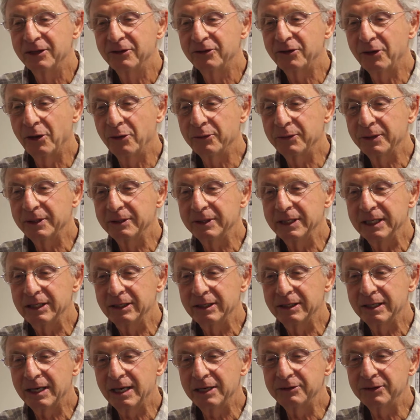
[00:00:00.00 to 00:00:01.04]
so
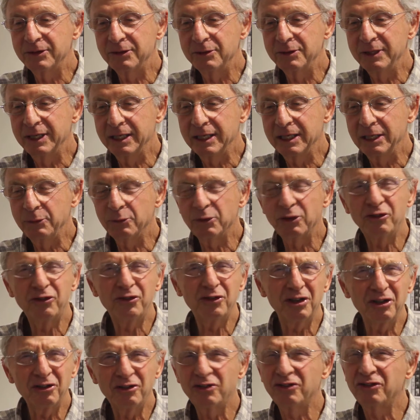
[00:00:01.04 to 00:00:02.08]
the cartooning, he was
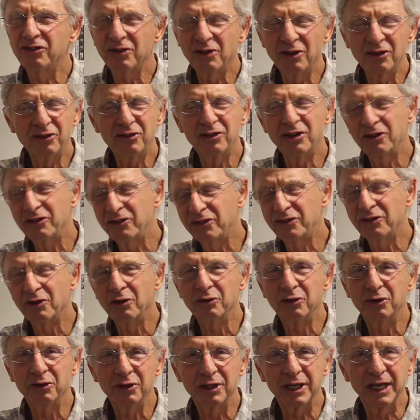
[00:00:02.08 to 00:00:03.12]
just
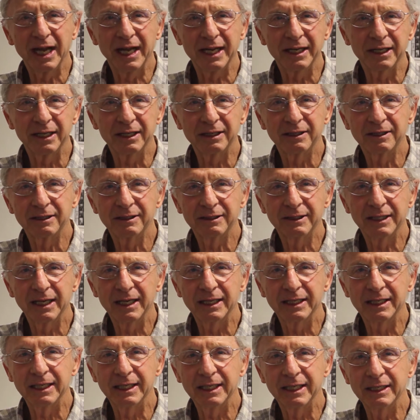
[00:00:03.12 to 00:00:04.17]
so good at it
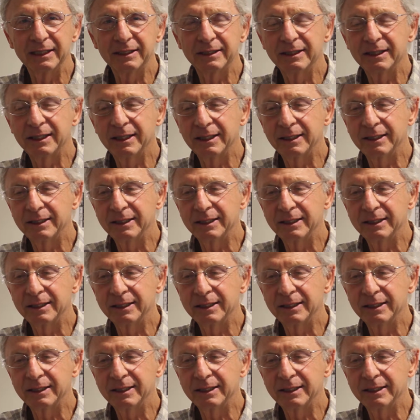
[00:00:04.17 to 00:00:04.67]
that it